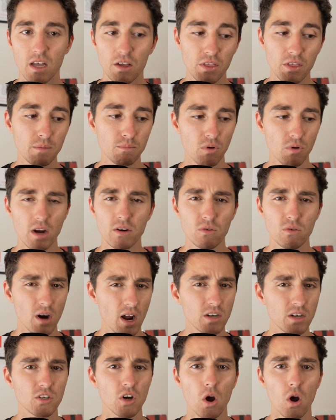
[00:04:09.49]
I think Brad
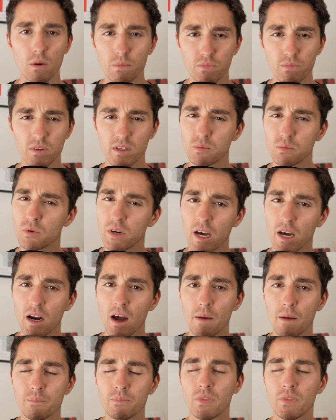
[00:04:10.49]
Crouch hopefully will get
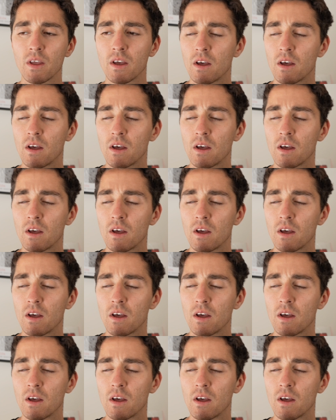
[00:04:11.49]
up.